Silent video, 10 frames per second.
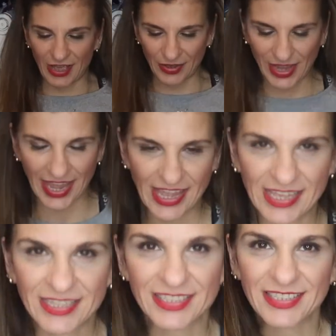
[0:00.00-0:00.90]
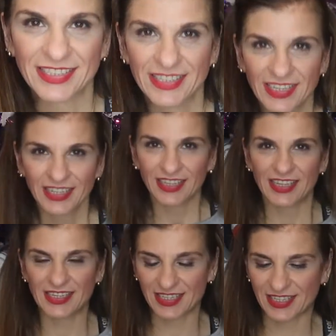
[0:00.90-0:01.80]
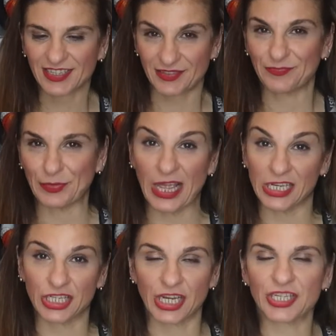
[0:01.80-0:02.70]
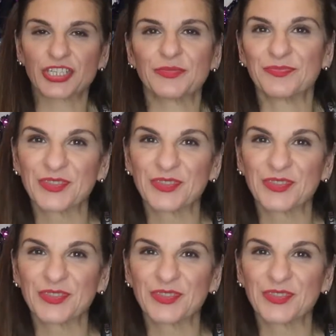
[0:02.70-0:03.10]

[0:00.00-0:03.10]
Okay, that's it changed.